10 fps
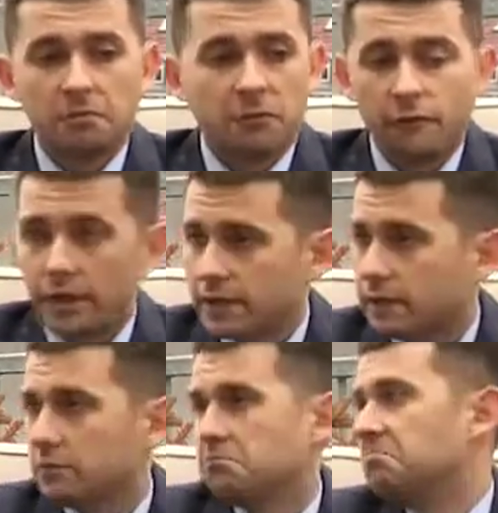
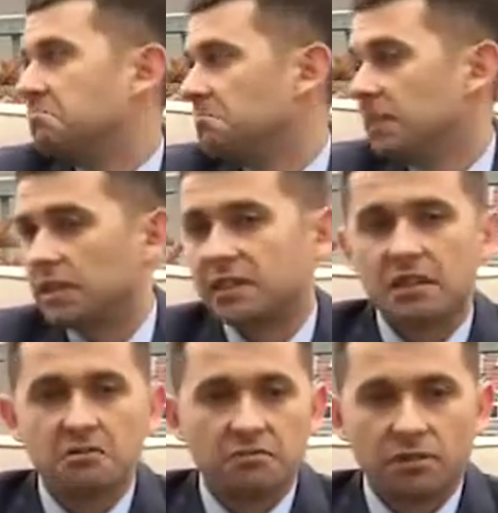fast, let's
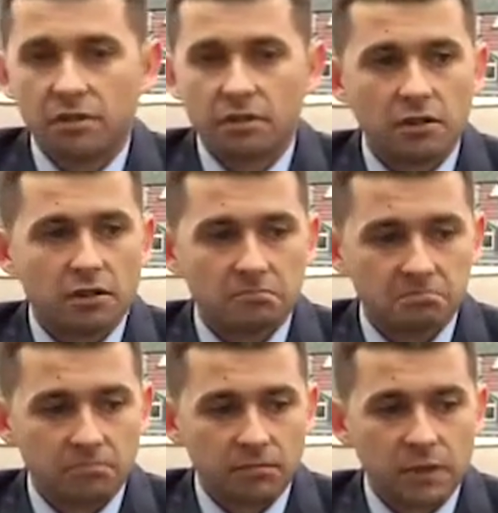say,
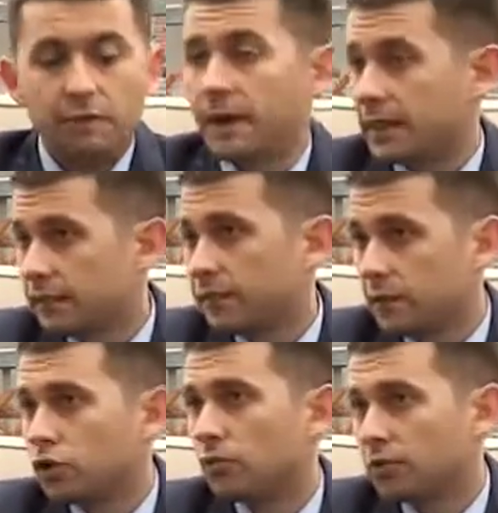effective
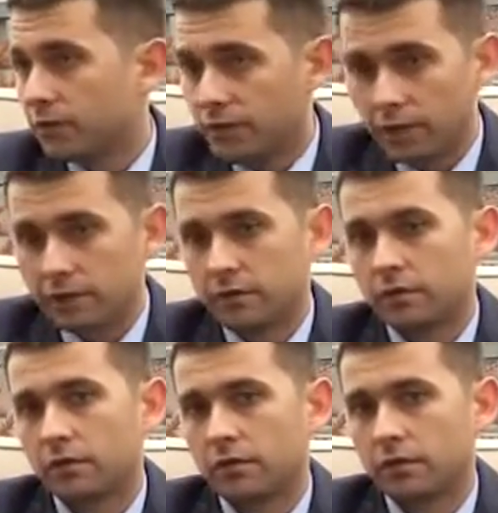in terms of the
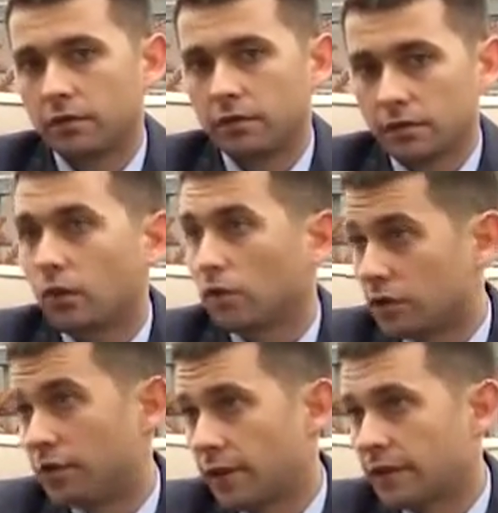
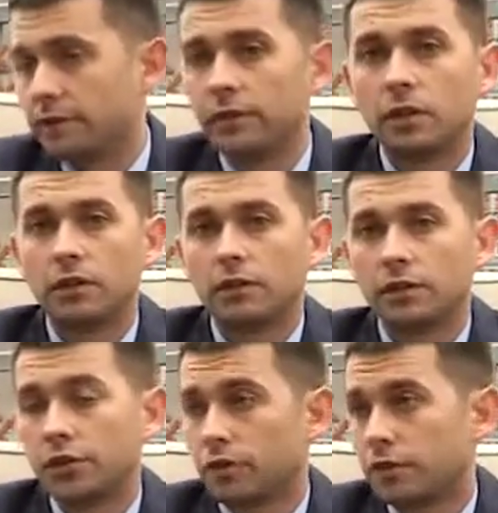cost-effective
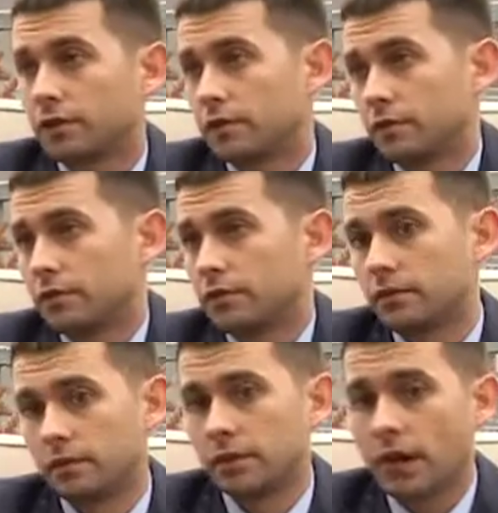reinsurance
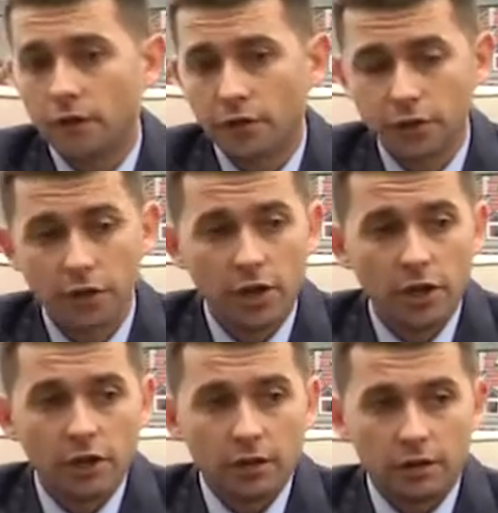coverage.
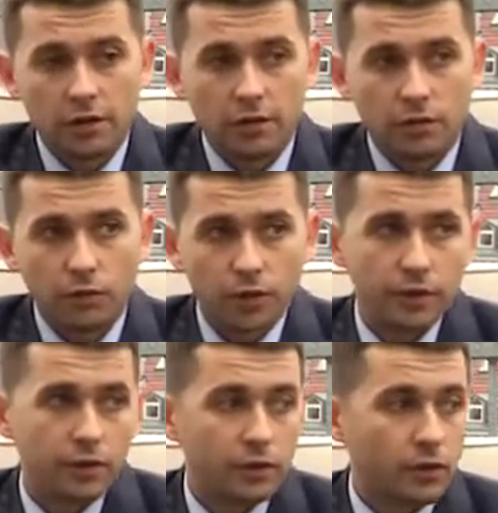We
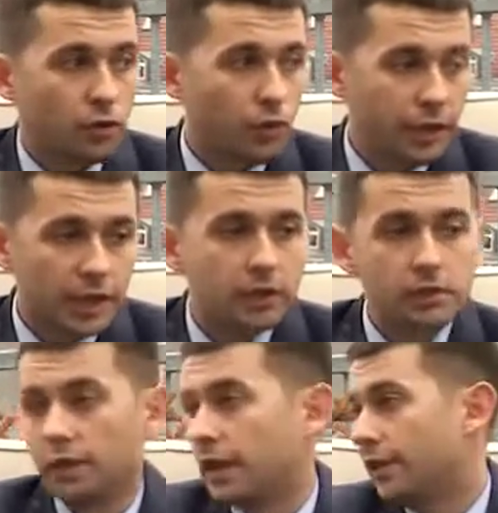are quick,
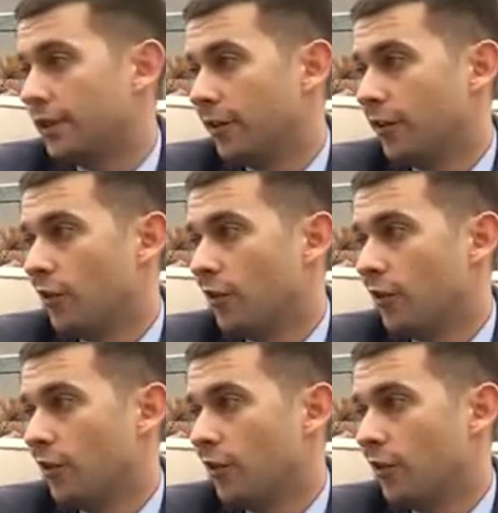and